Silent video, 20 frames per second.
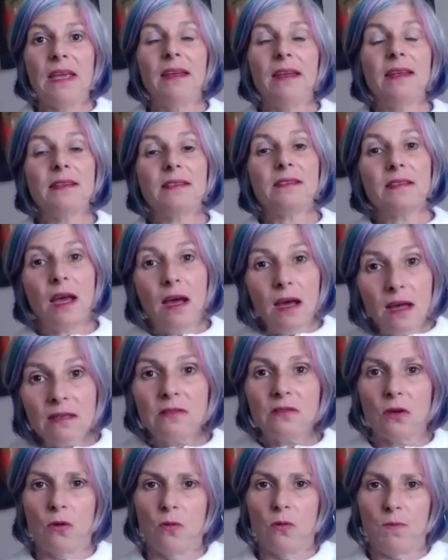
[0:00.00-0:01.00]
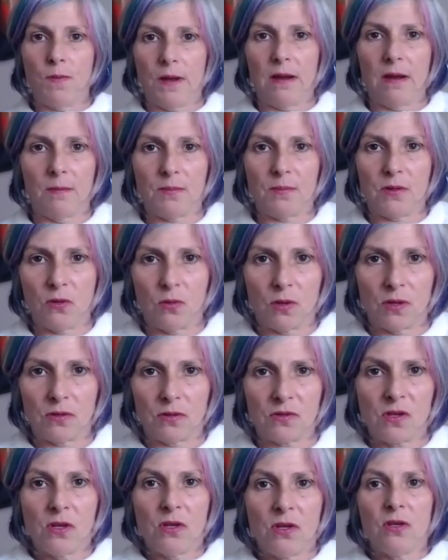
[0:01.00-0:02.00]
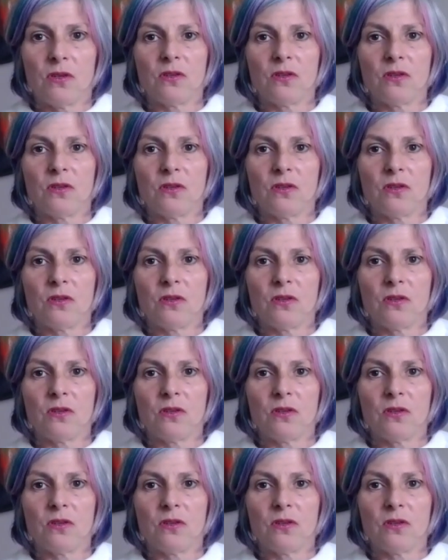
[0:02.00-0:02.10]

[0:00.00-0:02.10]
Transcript: and it does open up doors.